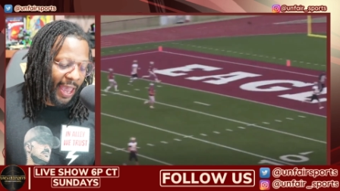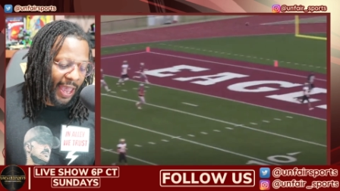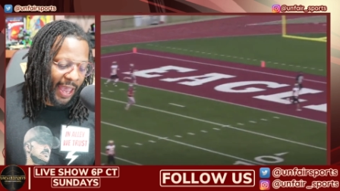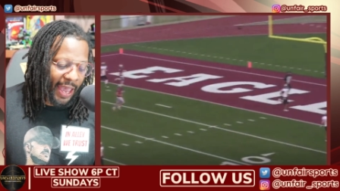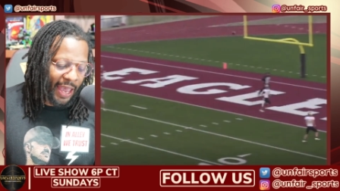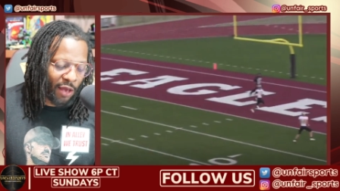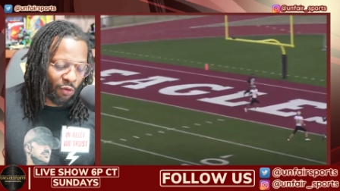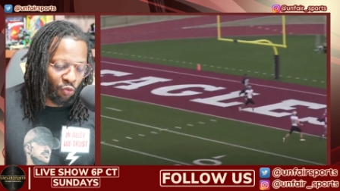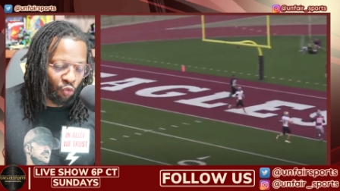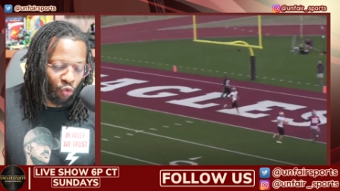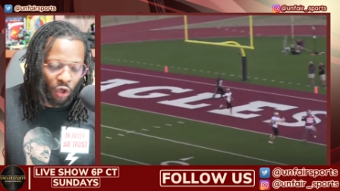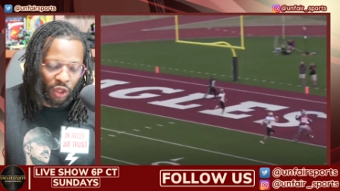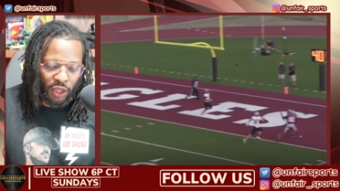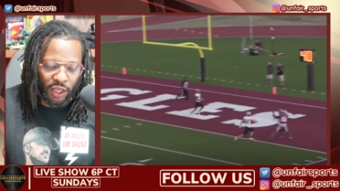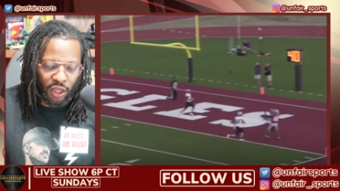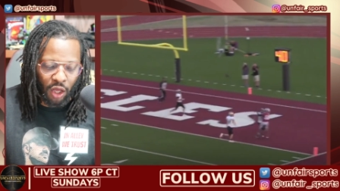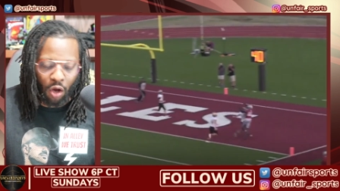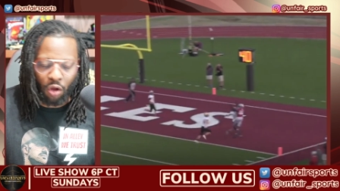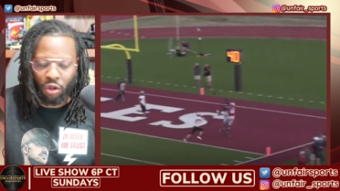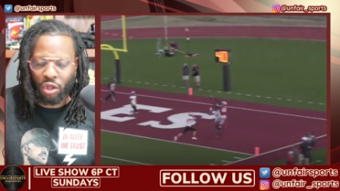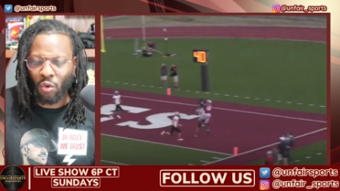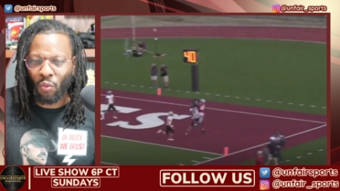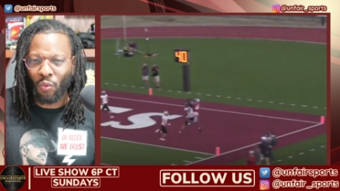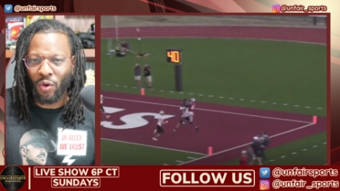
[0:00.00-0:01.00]
and really
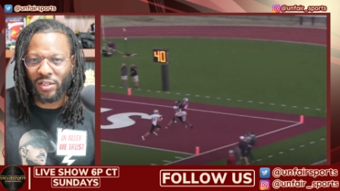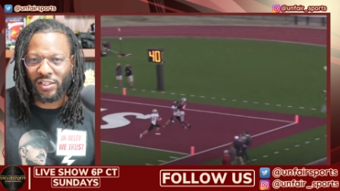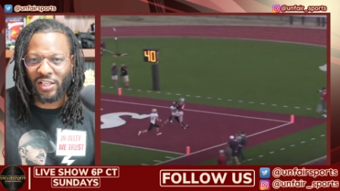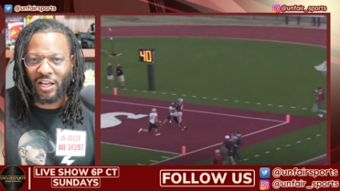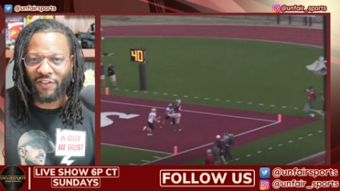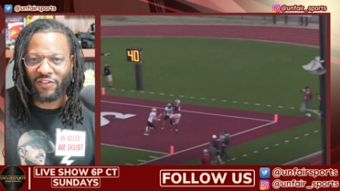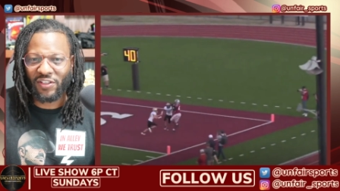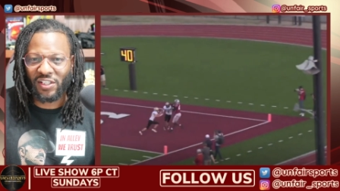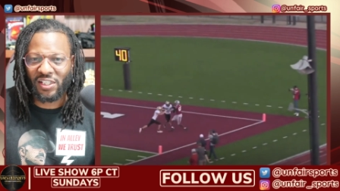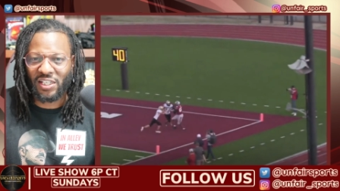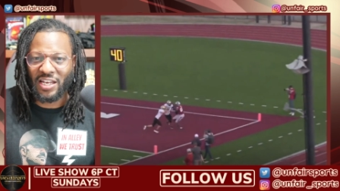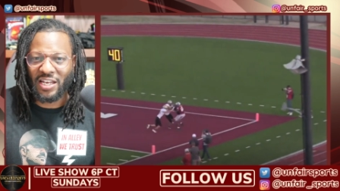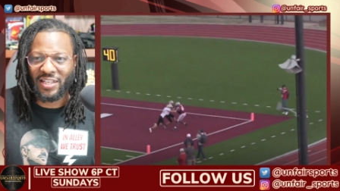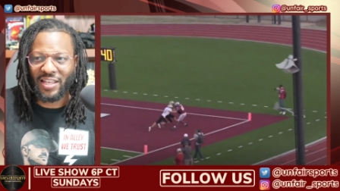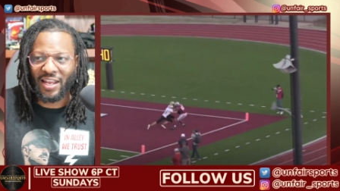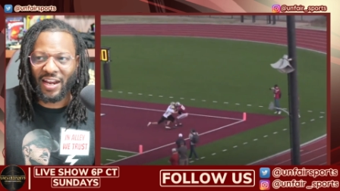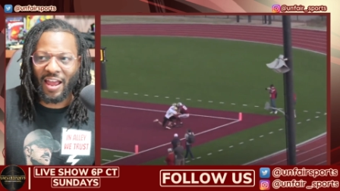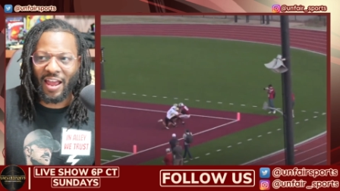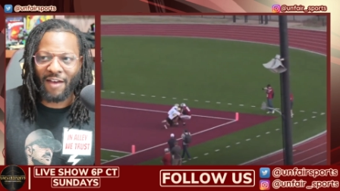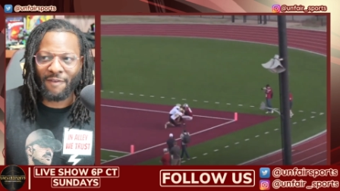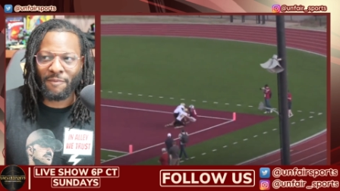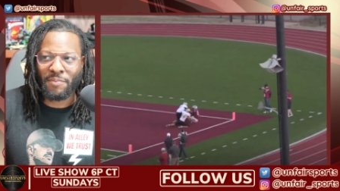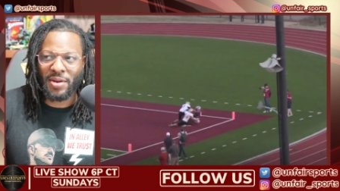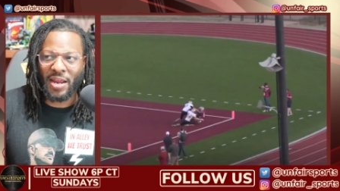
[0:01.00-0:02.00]
the only ones I've seen
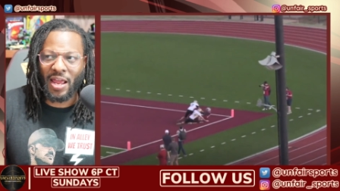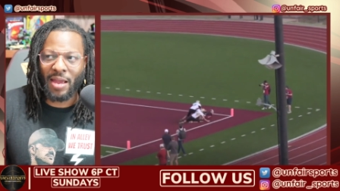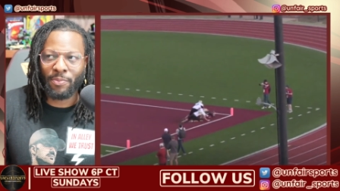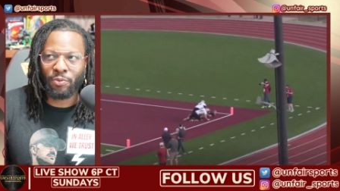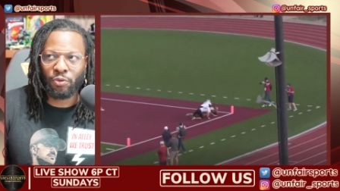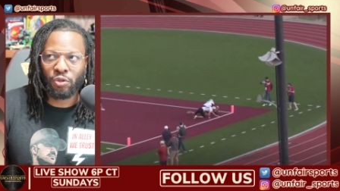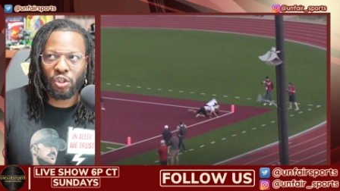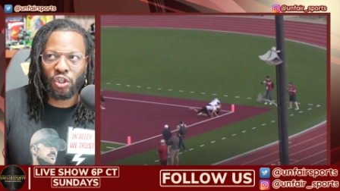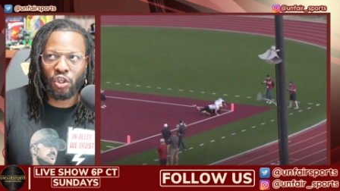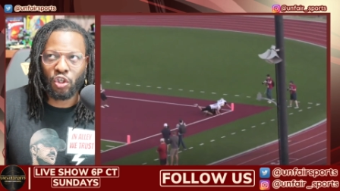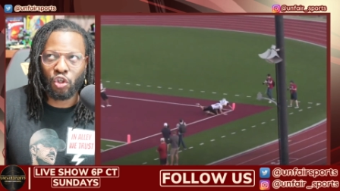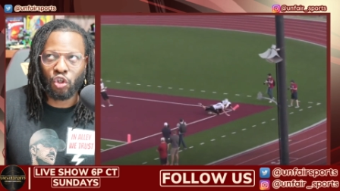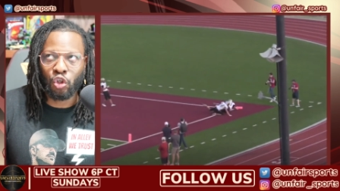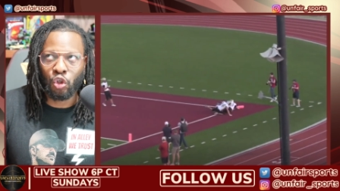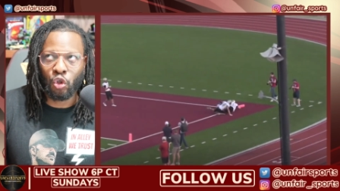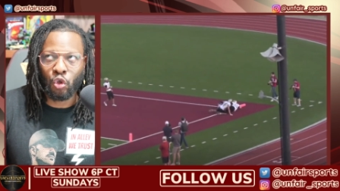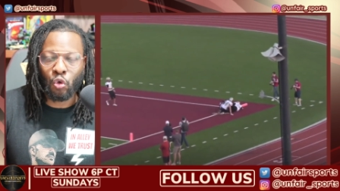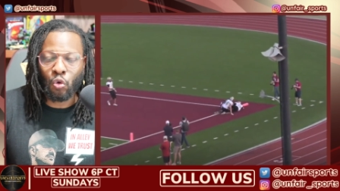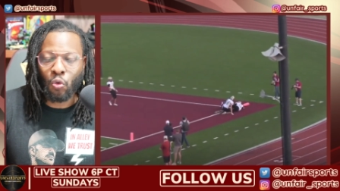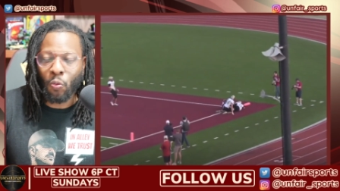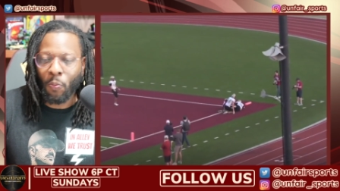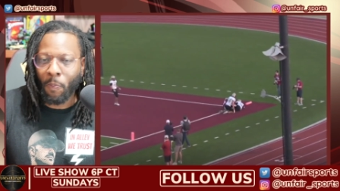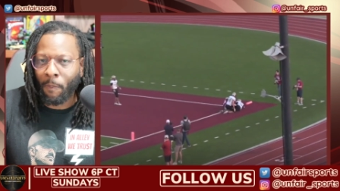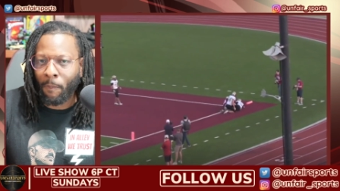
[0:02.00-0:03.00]
that have been able to
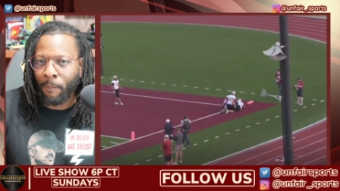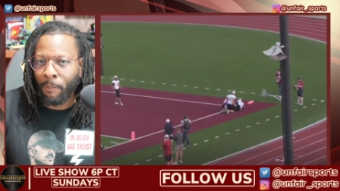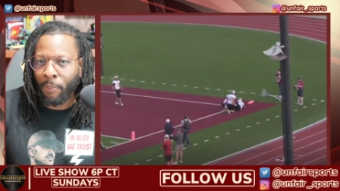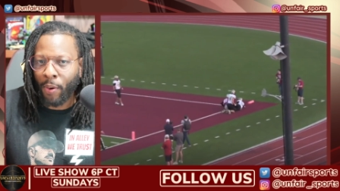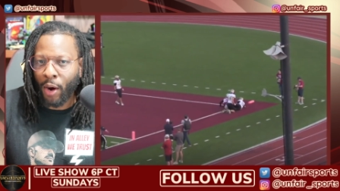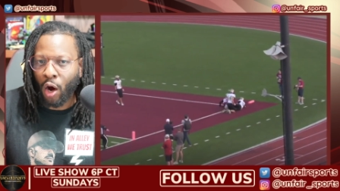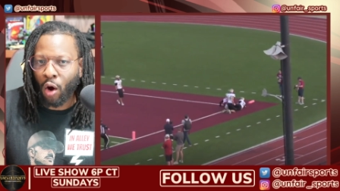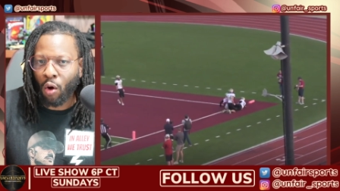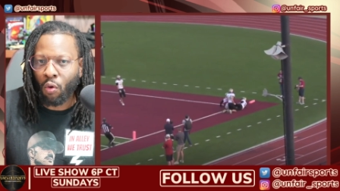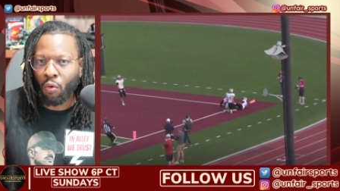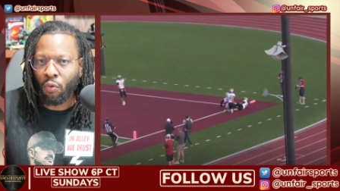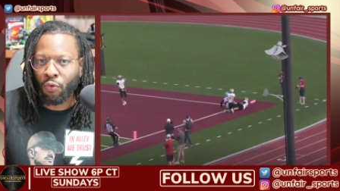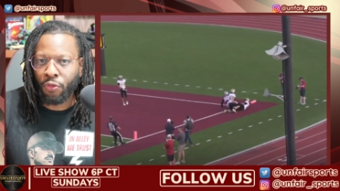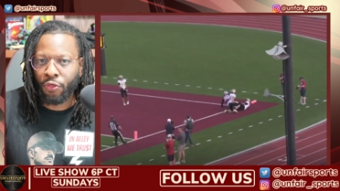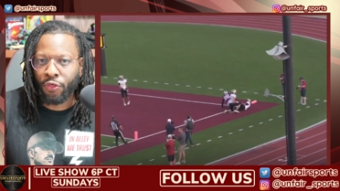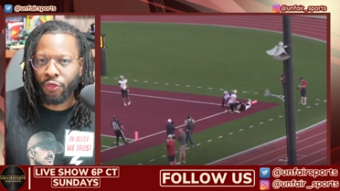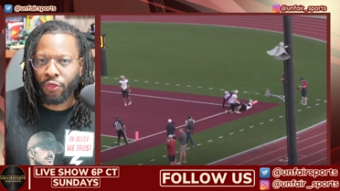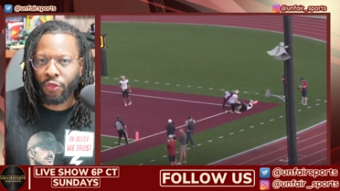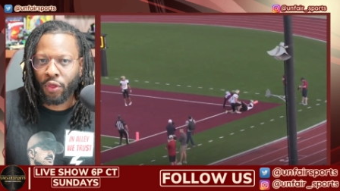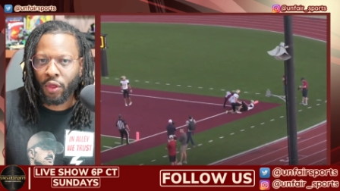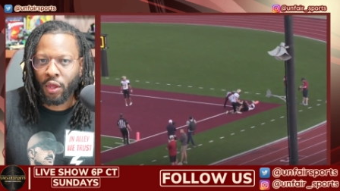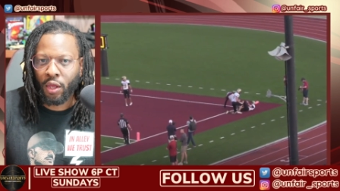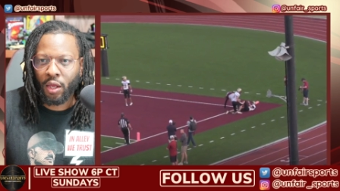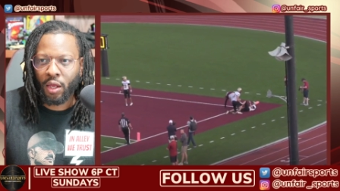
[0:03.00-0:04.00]
do
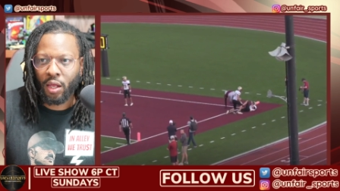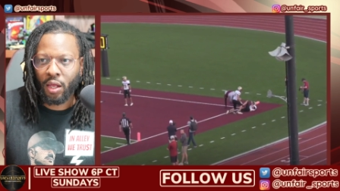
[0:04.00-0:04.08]
both